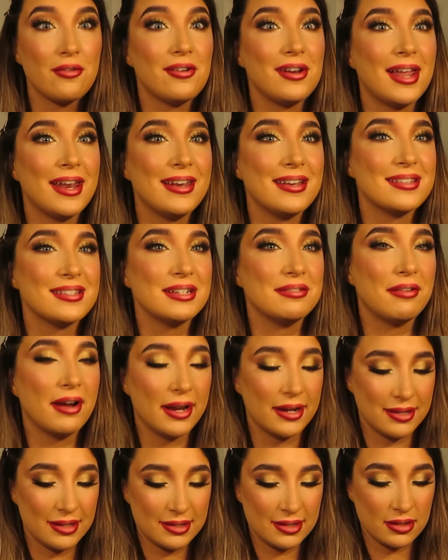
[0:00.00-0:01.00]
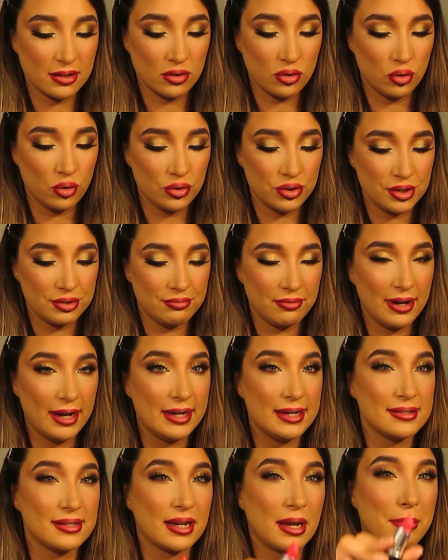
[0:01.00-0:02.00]
Relentlessly Red. This is a gorgeous
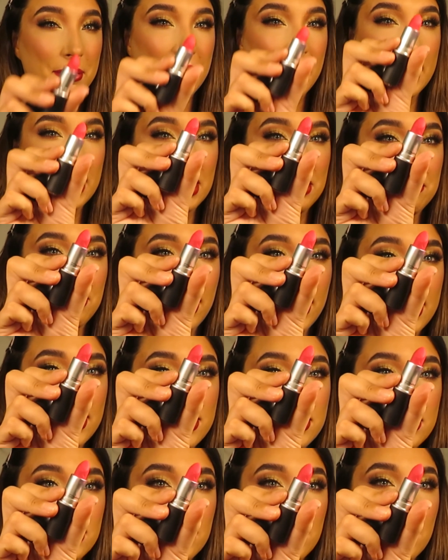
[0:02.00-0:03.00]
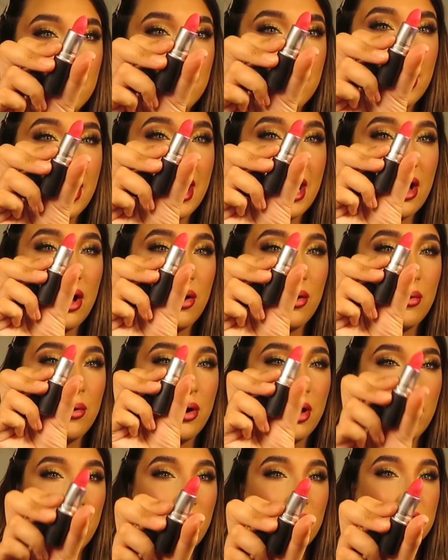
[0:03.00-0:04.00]
red. It's like a pinky red.
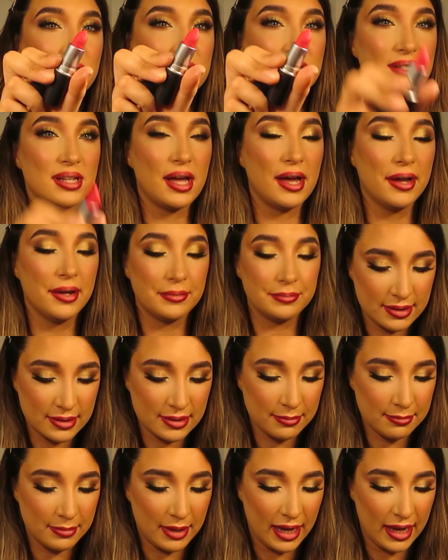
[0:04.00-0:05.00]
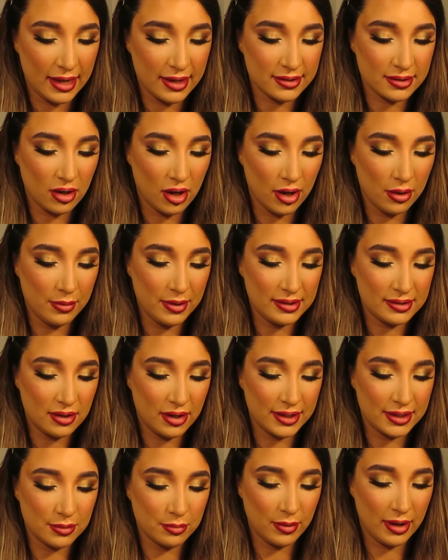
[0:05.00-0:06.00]
How lush is that? This is a matte. I always
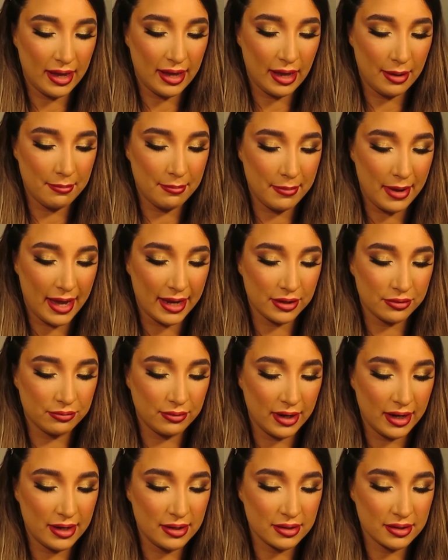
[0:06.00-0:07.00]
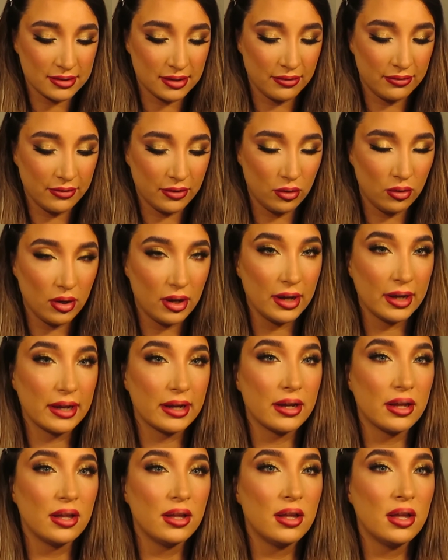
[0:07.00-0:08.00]
like to wear a matte red because I feel
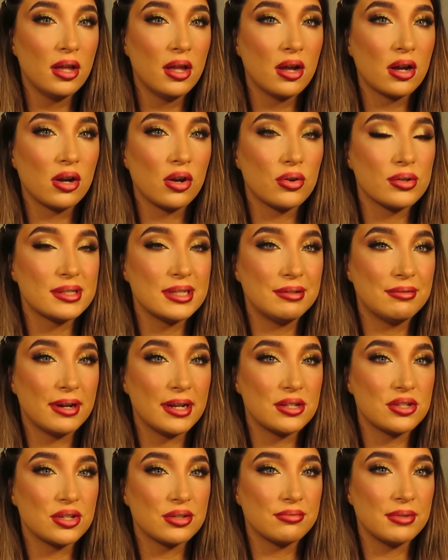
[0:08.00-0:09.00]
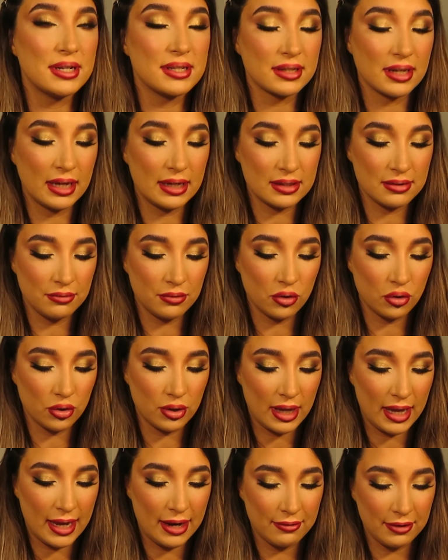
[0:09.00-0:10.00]
like glossy red's just risky because if you've got
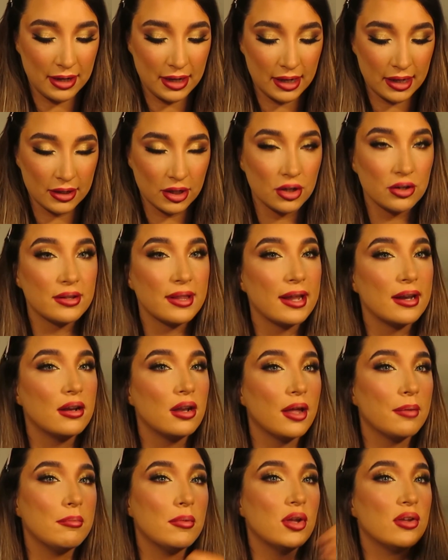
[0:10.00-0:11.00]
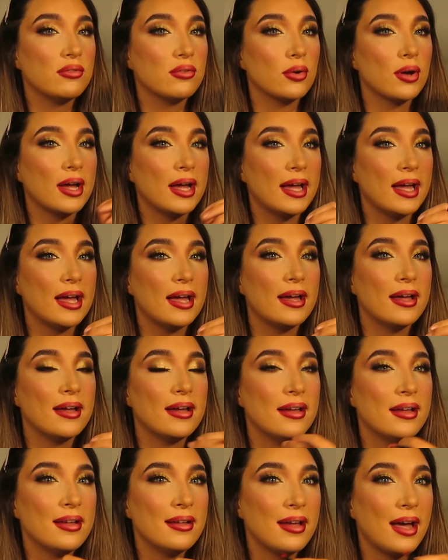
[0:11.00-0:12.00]
your hair in it, you'd then like move your hair
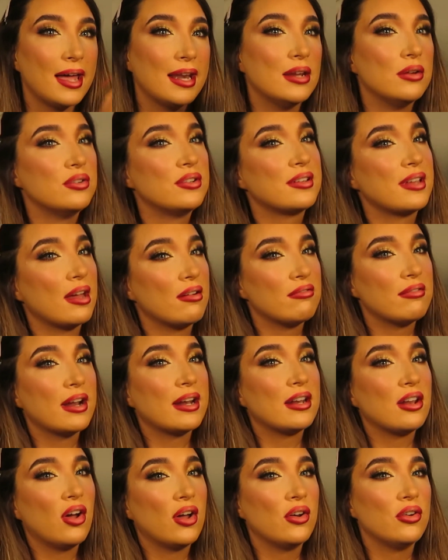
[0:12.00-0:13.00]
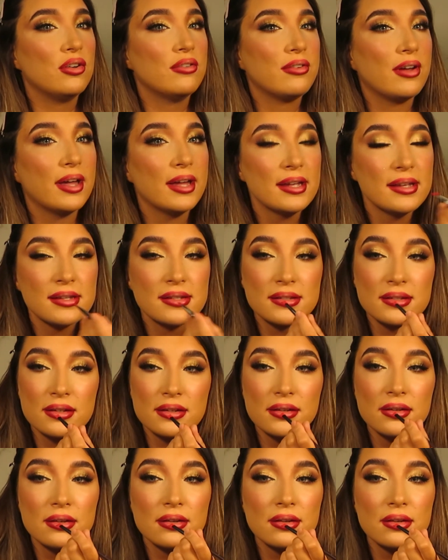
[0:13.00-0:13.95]
and you'd get a red line on your face.